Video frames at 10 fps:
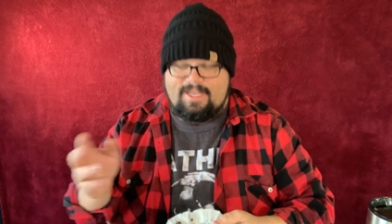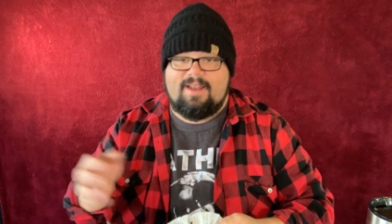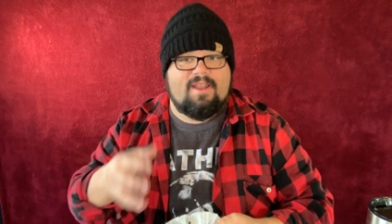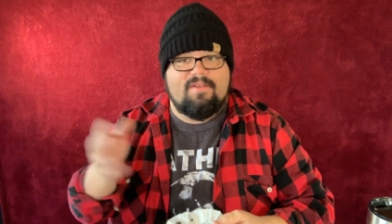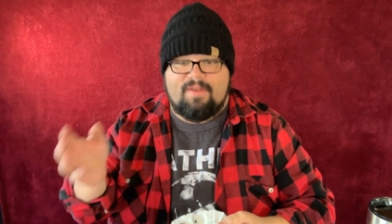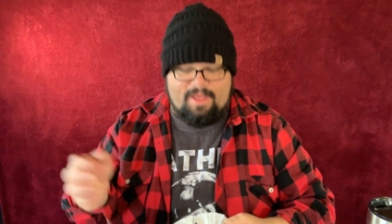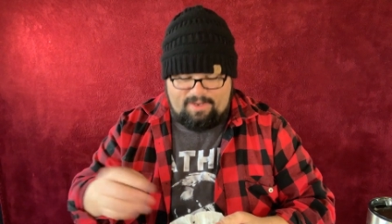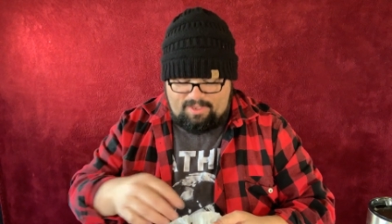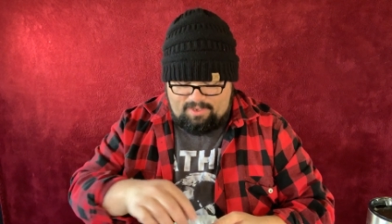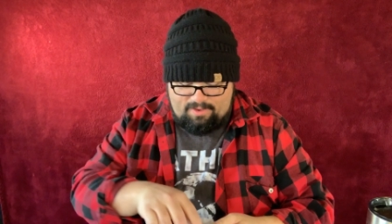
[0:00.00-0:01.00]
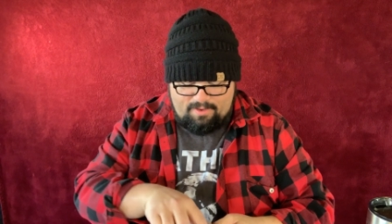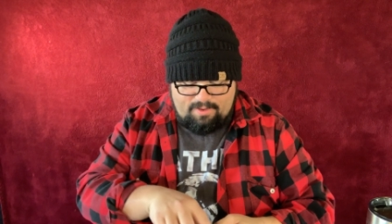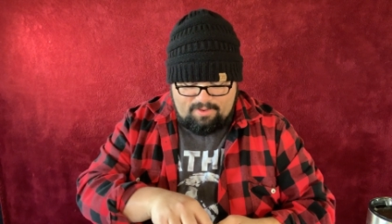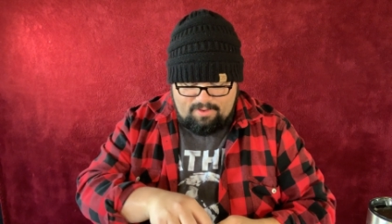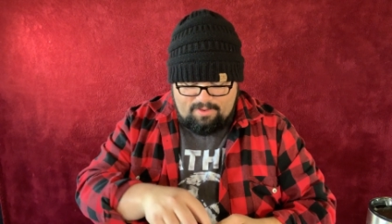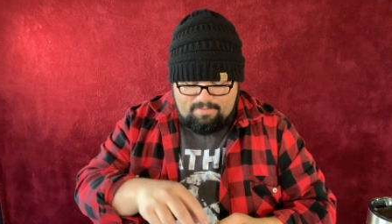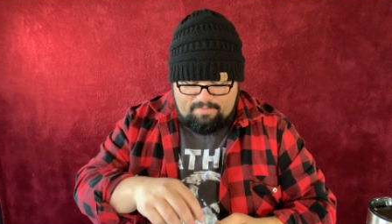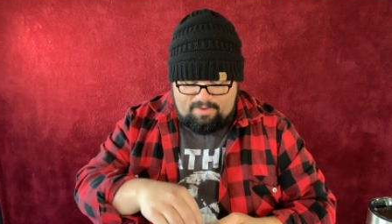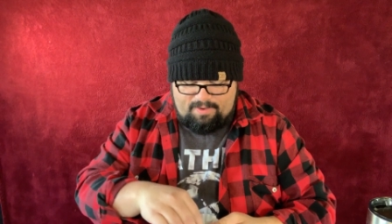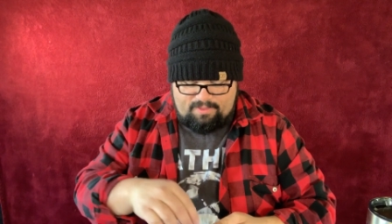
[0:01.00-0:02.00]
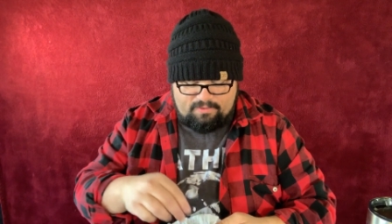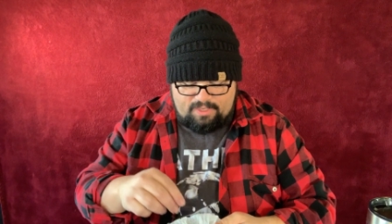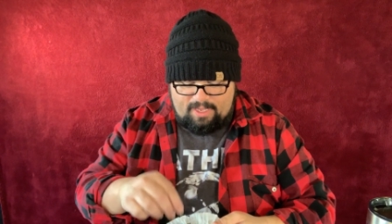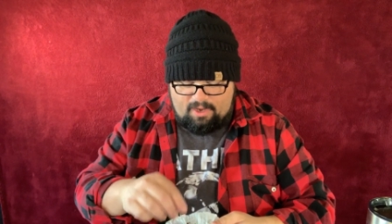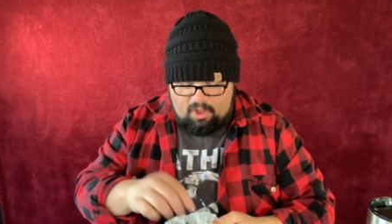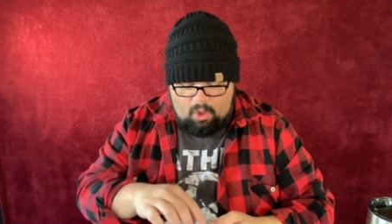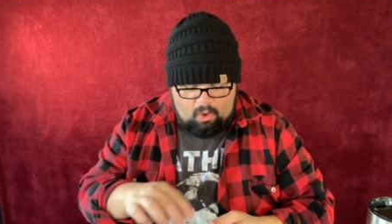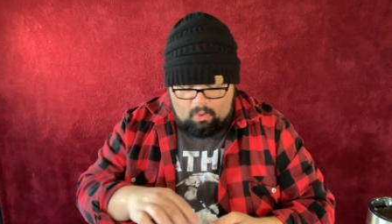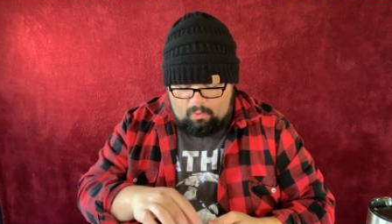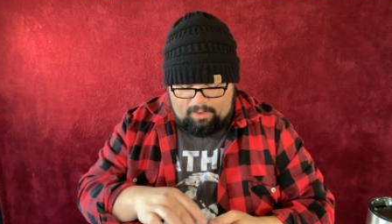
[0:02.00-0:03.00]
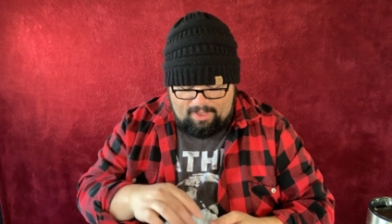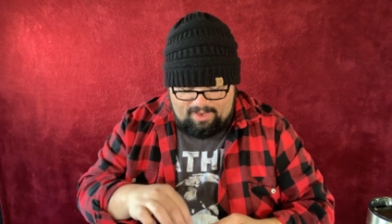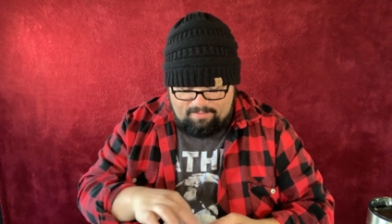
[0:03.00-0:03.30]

I love Latakia. But I mean, there's not a whole lot.